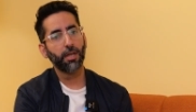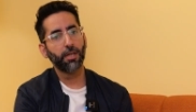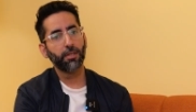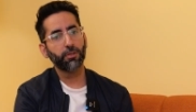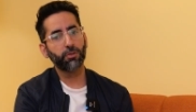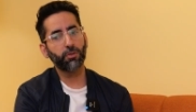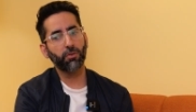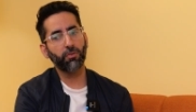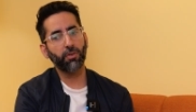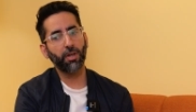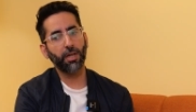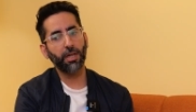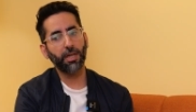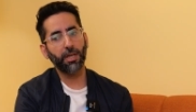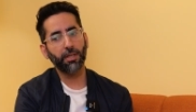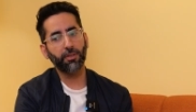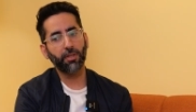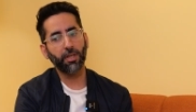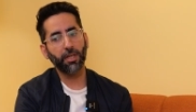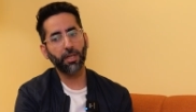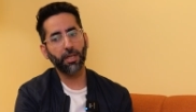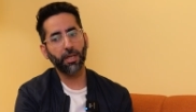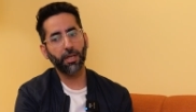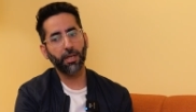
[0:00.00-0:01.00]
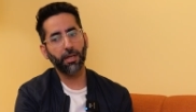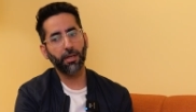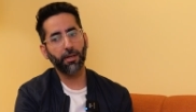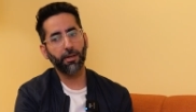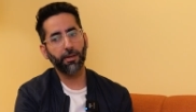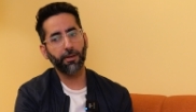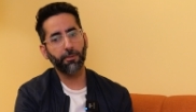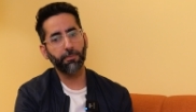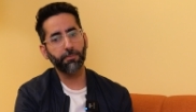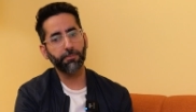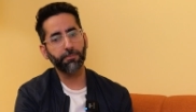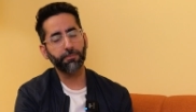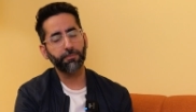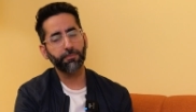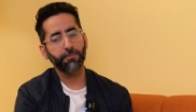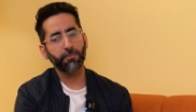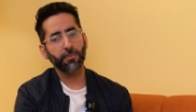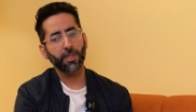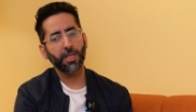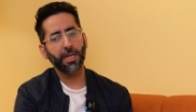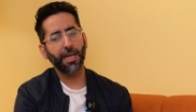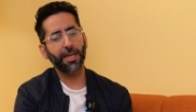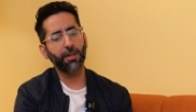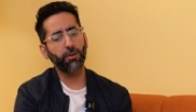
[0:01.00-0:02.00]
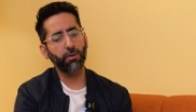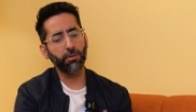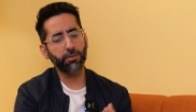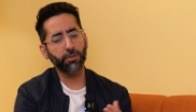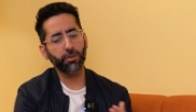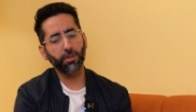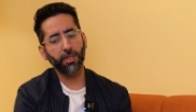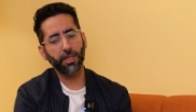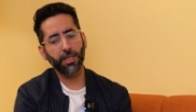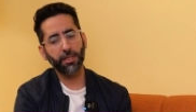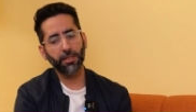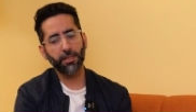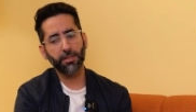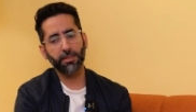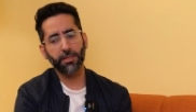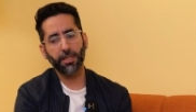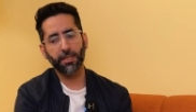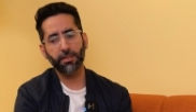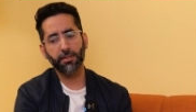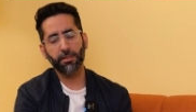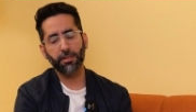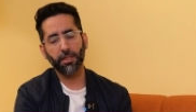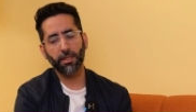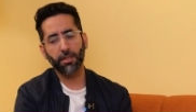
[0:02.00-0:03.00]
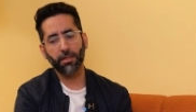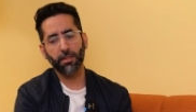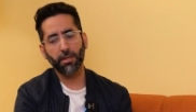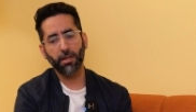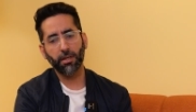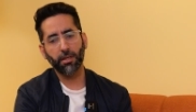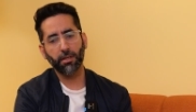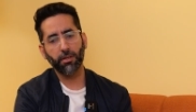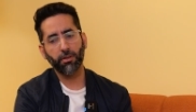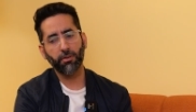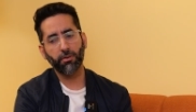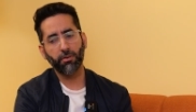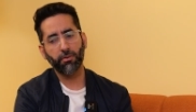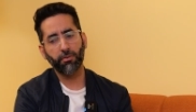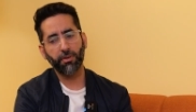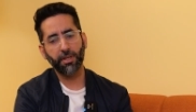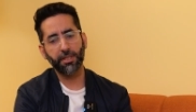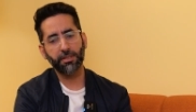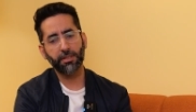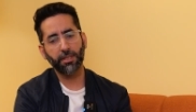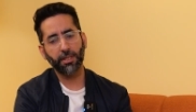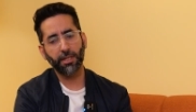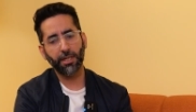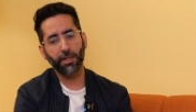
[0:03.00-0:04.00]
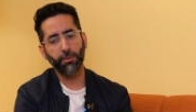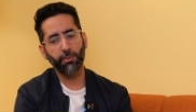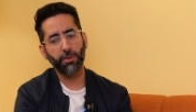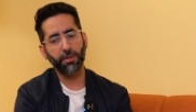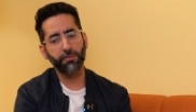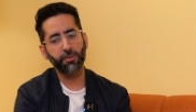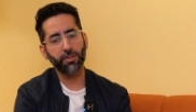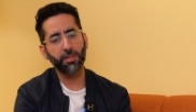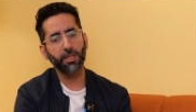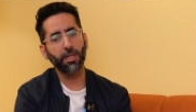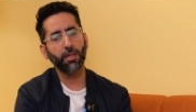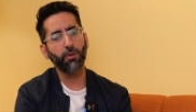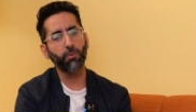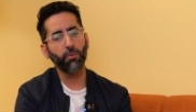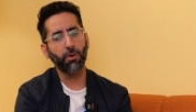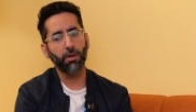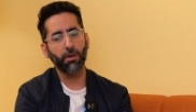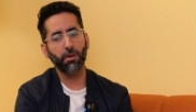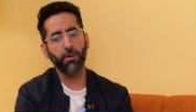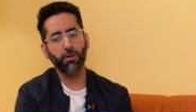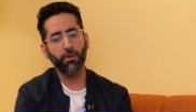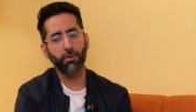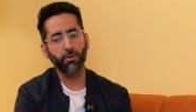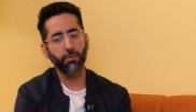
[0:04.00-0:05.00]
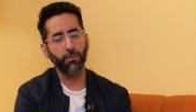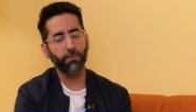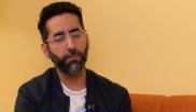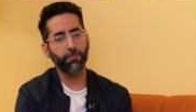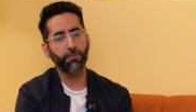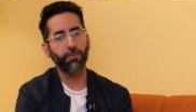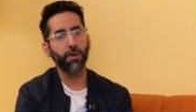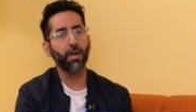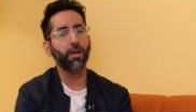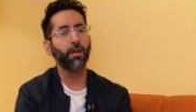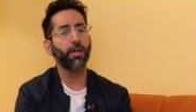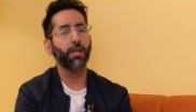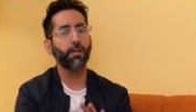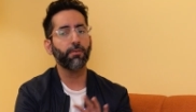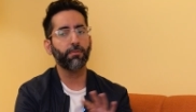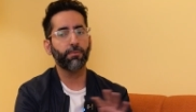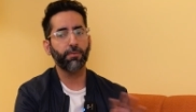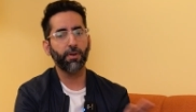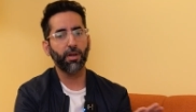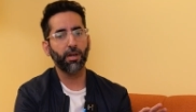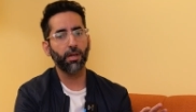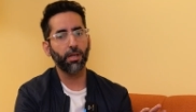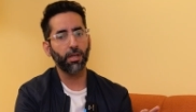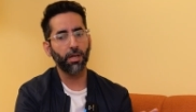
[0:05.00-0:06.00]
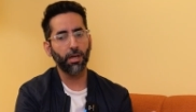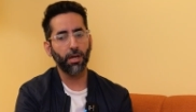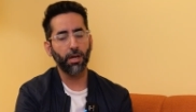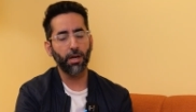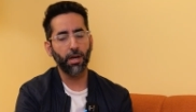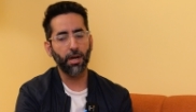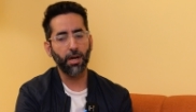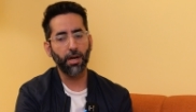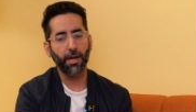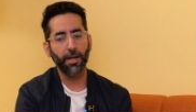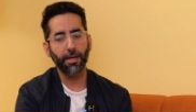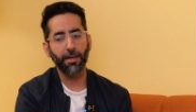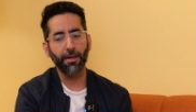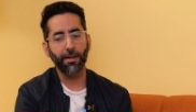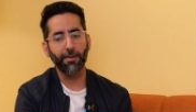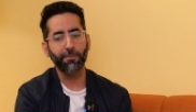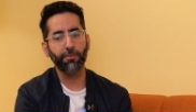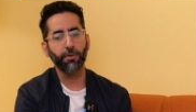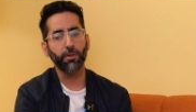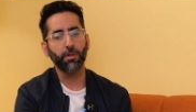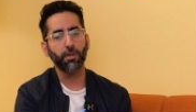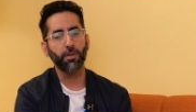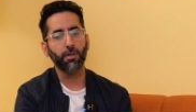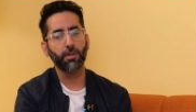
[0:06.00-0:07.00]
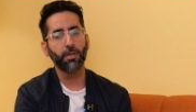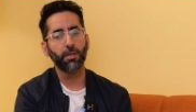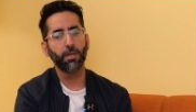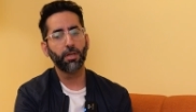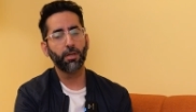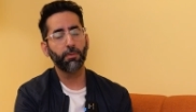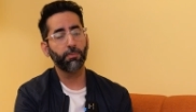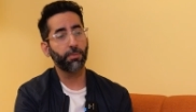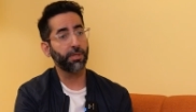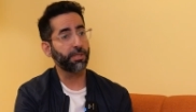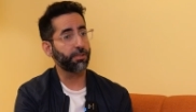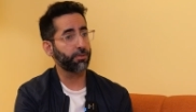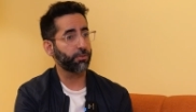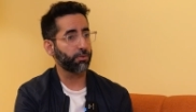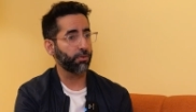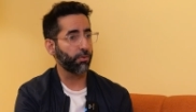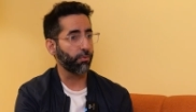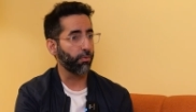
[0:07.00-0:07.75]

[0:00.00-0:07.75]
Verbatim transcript: So really, I think, and also in the sense that, you know, recently we've seen one or two very, very high level pieces of